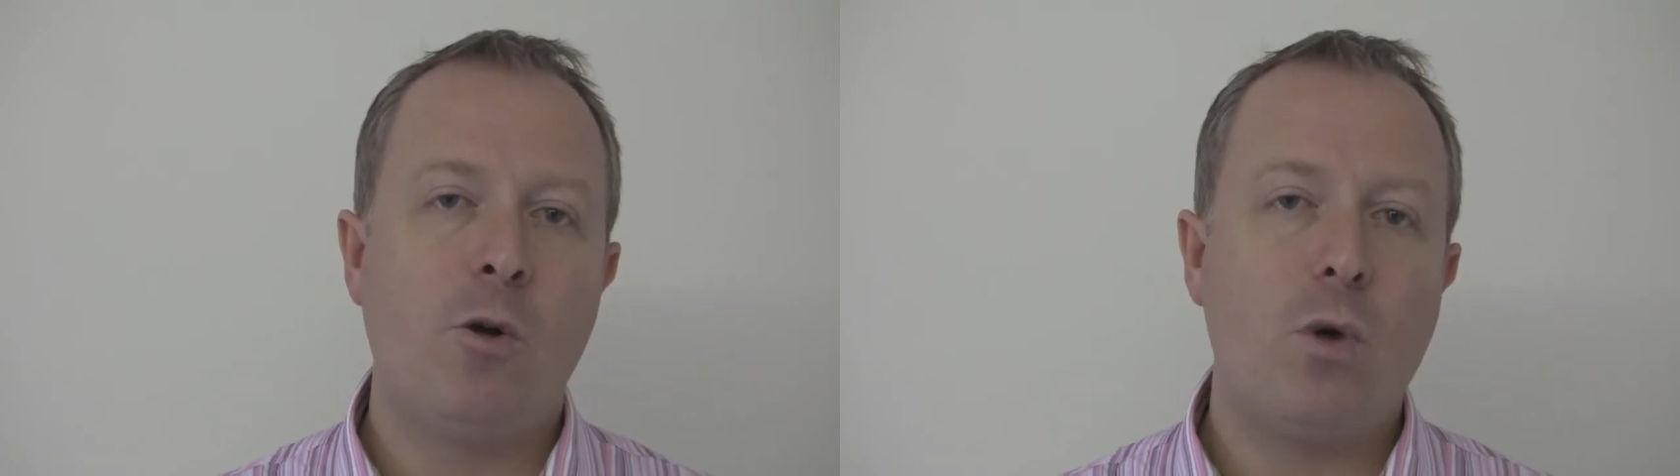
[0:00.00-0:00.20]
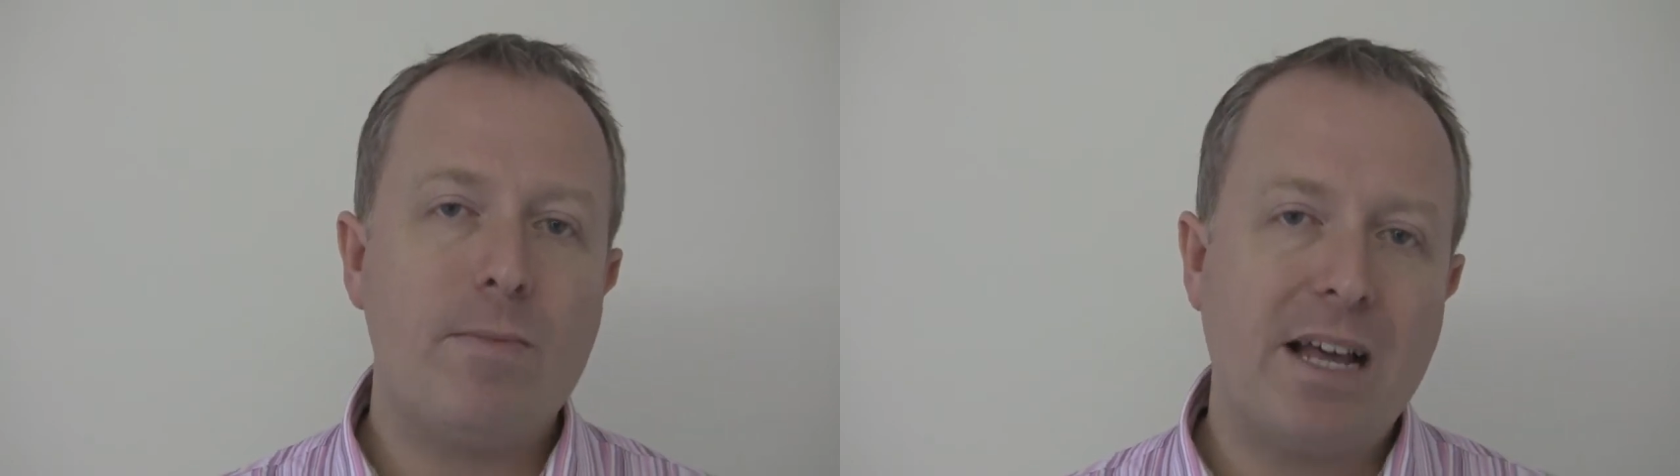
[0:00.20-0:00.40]

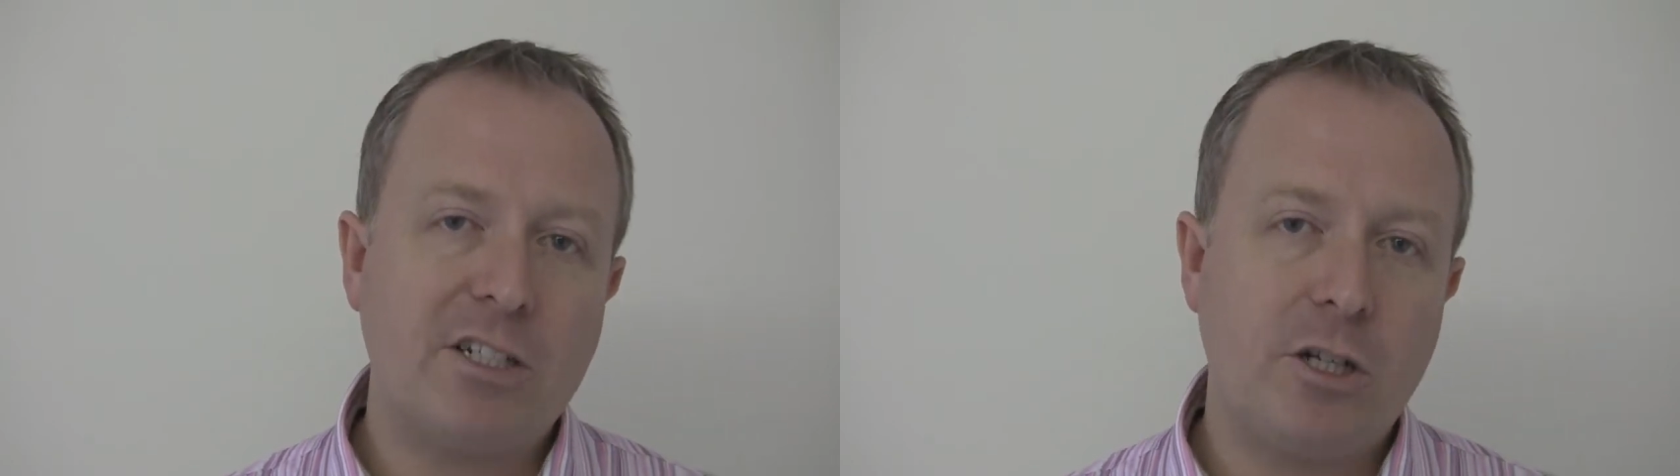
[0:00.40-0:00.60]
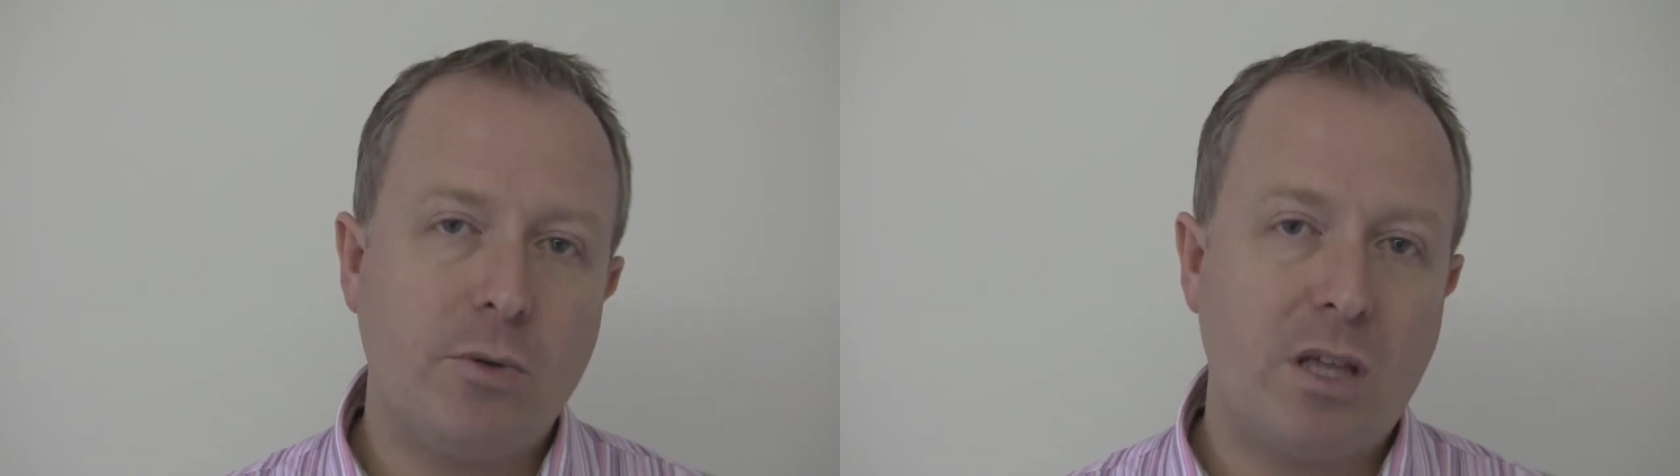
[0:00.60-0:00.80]
We
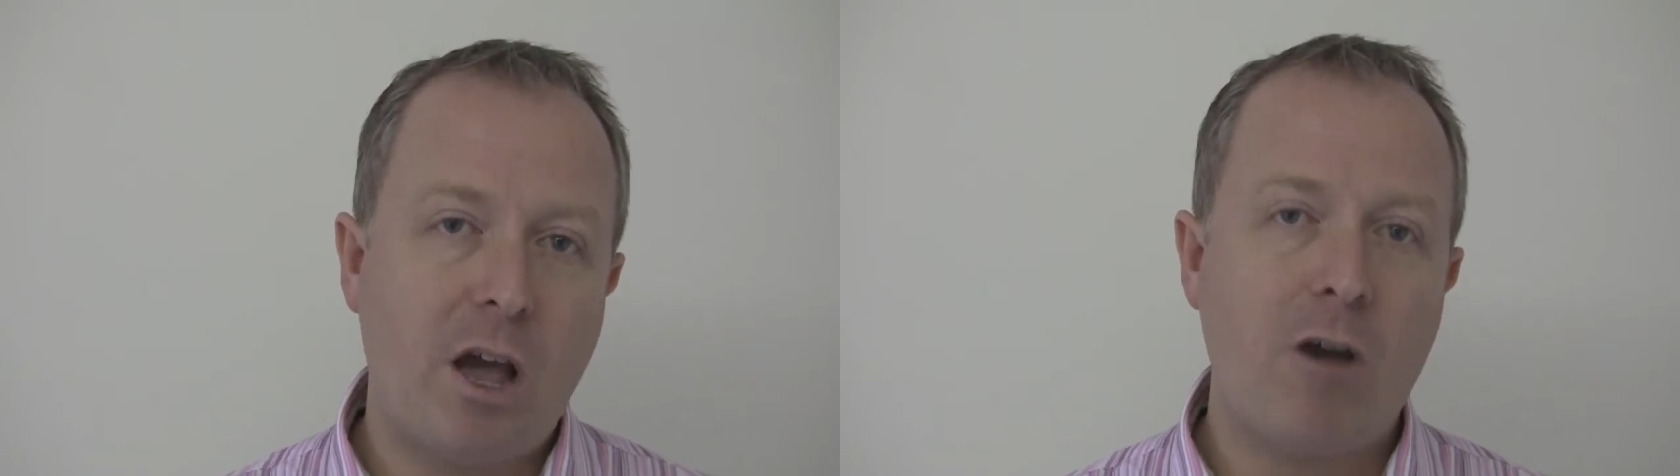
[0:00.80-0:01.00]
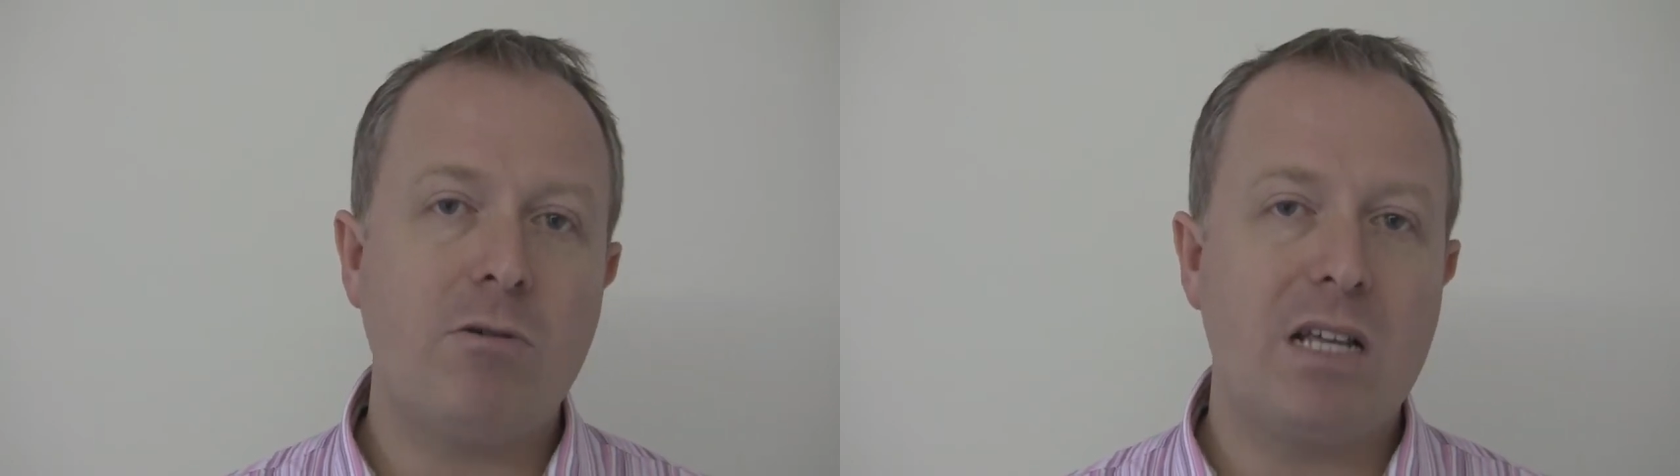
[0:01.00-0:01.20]
match you with
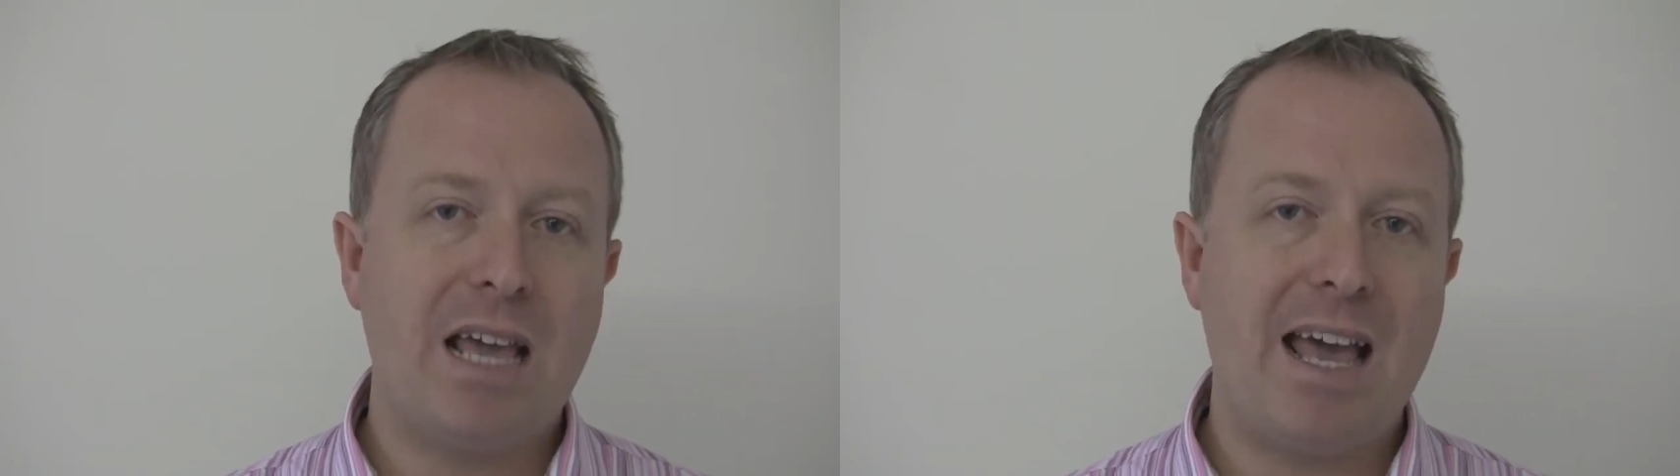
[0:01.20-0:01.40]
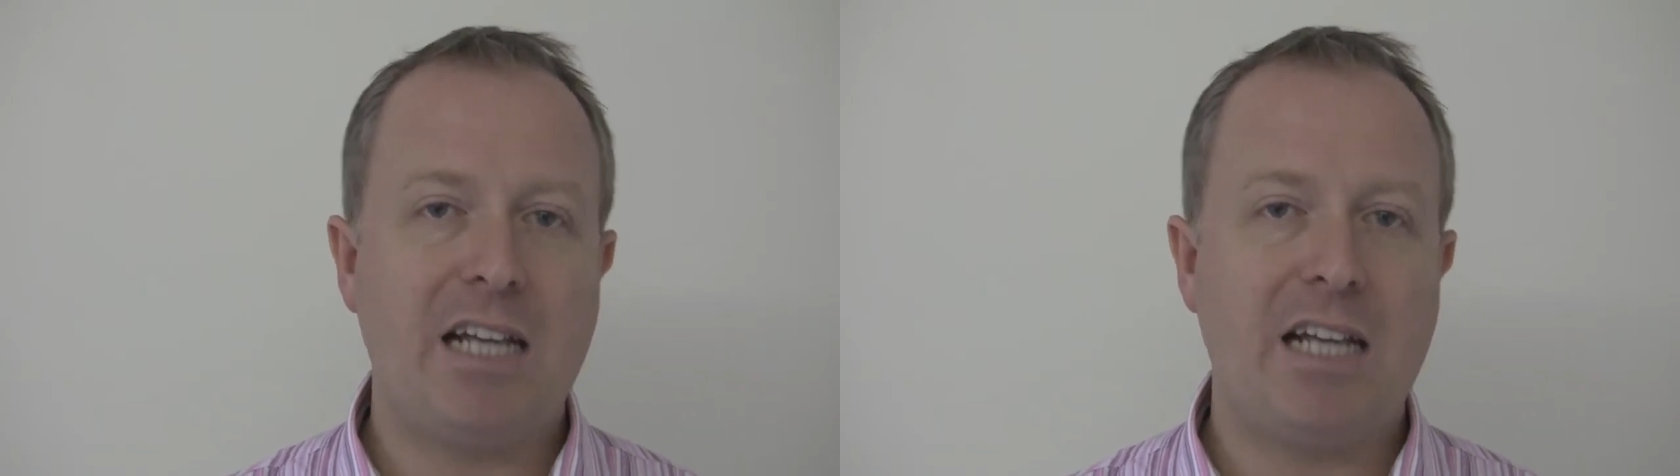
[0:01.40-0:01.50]
only